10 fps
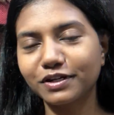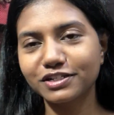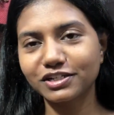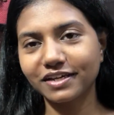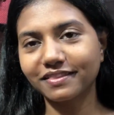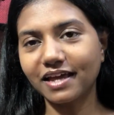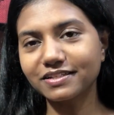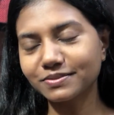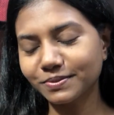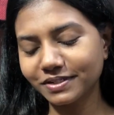share that
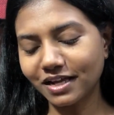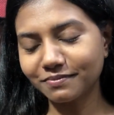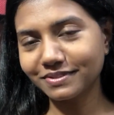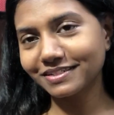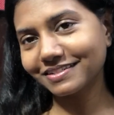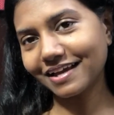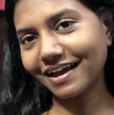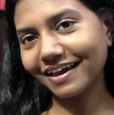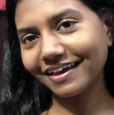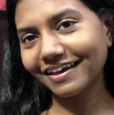story time
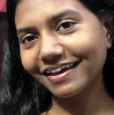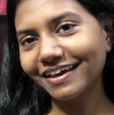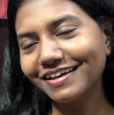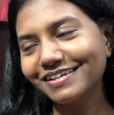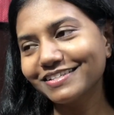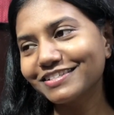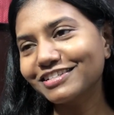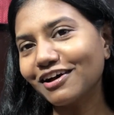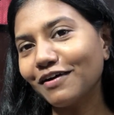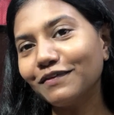today.
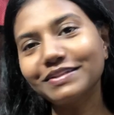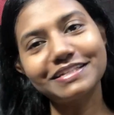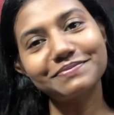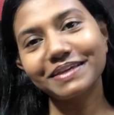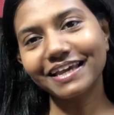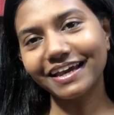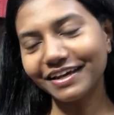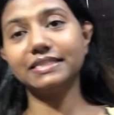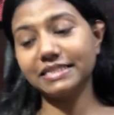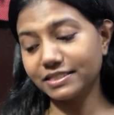So let's begin.
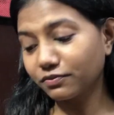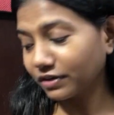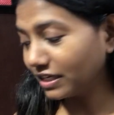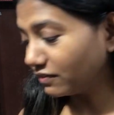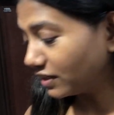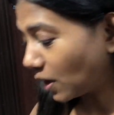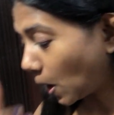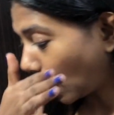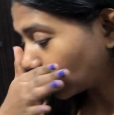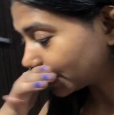It's really
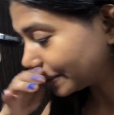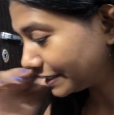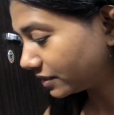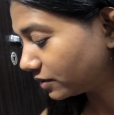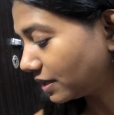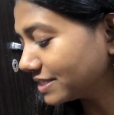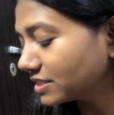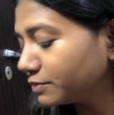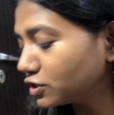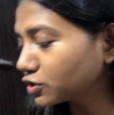hot in here, you guys.
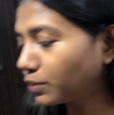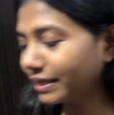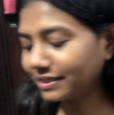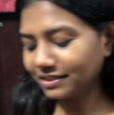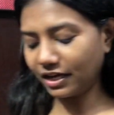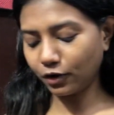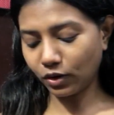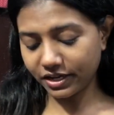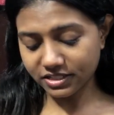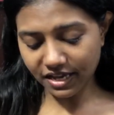Let me just quickly, I don't know,
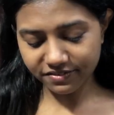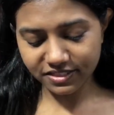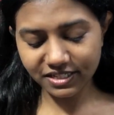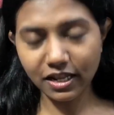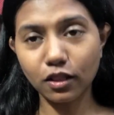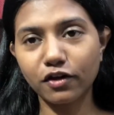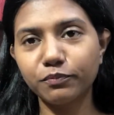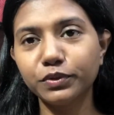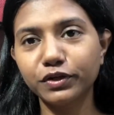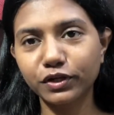I've seen a lot of
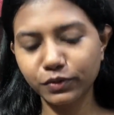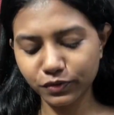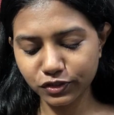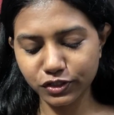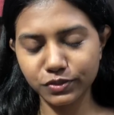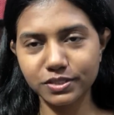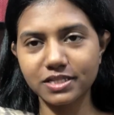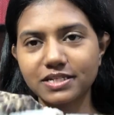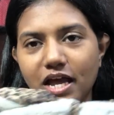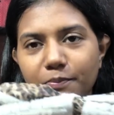beauty gurus use
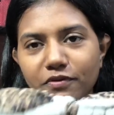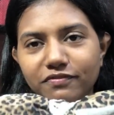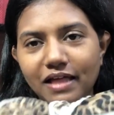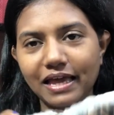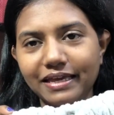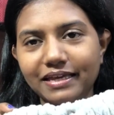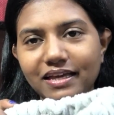this type of like